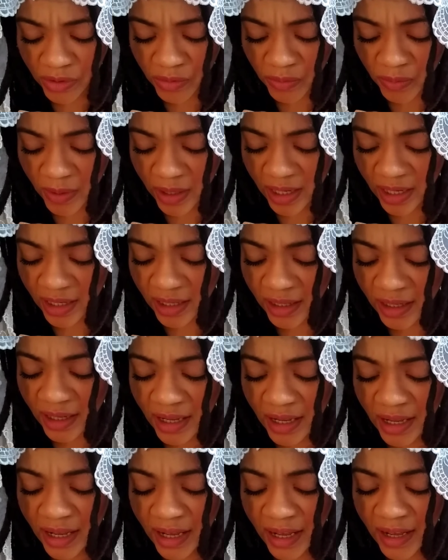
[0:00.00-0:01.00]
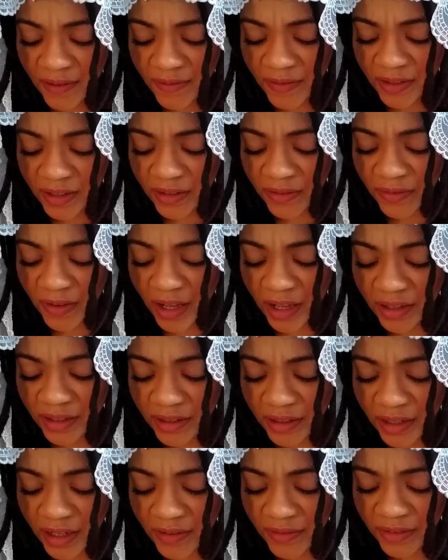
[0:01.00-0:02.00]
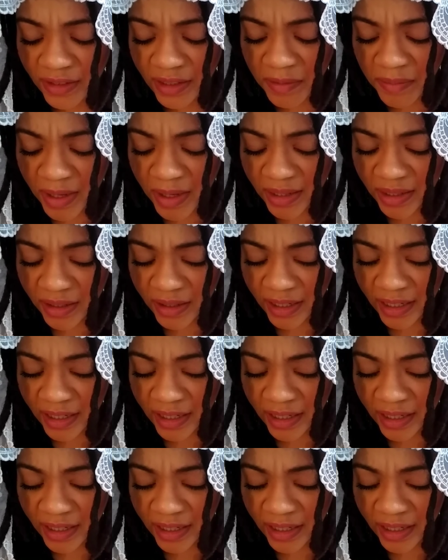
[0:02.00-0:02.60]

way, Heavenly Father, Heavenly Mother.